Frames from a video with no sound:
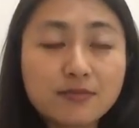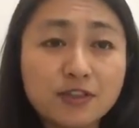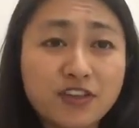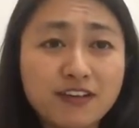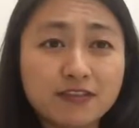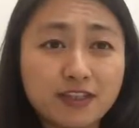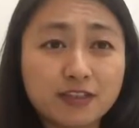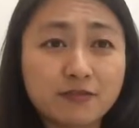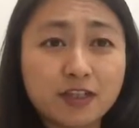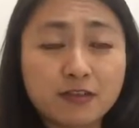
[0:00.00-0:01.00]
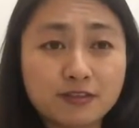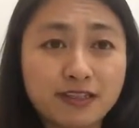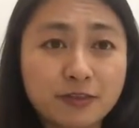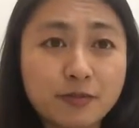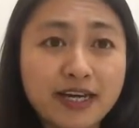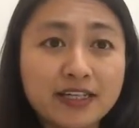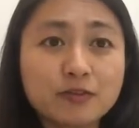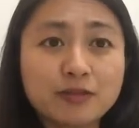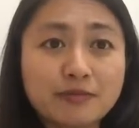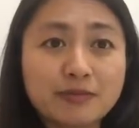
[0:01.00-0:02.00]
but you have lots of costs, like you buy
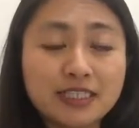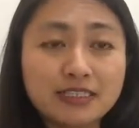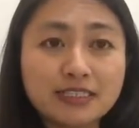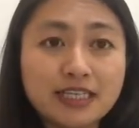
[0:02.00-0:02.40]
equipment,